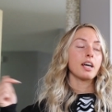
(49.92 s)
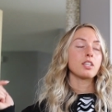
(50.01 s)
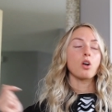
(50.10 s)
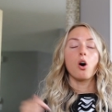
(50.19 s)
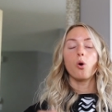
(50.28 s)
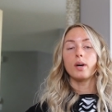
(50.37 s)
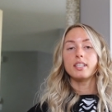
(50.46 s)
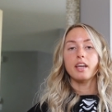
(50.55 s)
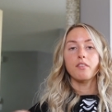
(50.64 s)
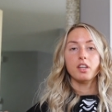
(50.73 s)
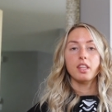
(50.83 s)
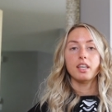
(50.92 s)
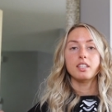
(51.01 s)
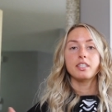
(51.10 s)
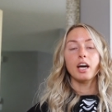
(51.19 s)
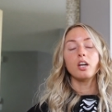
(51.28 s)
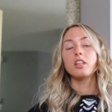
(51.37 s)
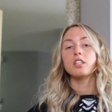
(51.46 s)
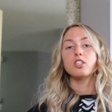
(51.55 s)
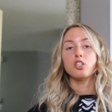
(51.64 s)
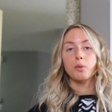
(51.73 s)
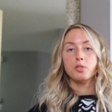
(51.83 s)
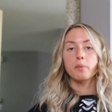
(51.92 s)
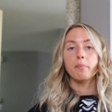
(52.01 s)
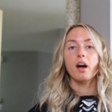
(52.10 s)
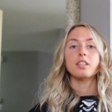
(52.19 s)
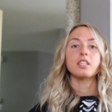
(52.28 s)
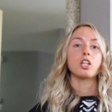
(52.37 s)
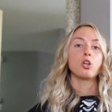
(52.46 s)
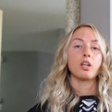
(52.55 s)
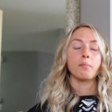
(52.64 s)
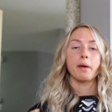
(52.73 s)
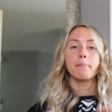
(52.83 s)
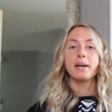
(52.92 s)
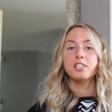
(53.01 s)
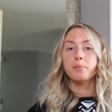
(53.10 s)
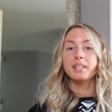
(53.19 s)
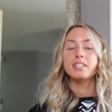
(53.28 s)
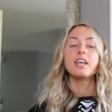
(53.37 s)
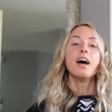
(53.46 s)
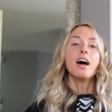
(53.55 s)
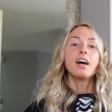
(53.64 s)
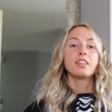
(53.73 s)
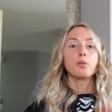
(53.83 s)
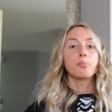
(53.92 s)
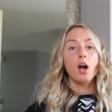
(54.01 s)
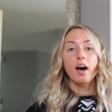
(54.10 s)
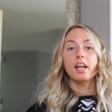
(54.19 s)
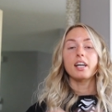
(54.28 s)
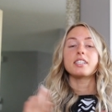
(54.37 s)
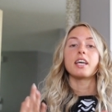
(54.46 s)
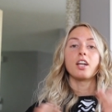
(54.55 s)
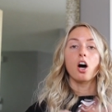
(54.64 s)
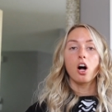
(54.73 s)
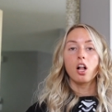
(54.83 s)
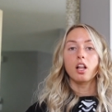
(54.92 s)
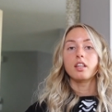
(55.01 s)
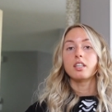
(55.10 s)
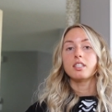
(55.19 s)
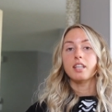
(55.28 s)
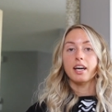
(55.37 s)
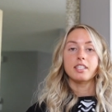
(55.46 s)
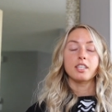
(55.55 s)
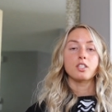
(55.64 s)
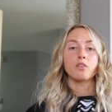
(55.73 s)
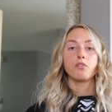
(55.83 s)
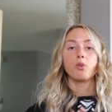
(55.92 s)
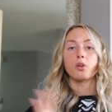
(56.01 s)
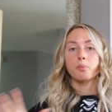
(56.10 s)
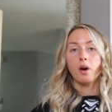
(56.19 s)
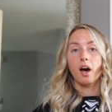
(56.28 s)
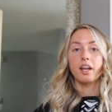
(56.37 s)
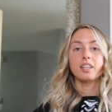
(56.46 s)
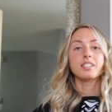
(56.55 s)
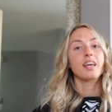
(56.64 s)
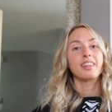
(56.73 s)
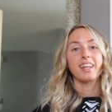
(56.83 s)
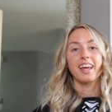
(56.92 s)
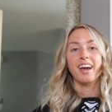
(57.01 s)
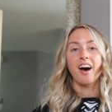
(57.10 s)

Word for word: as always, everything is down in the description box, including my measurements, the products, and all the sizes for the products that I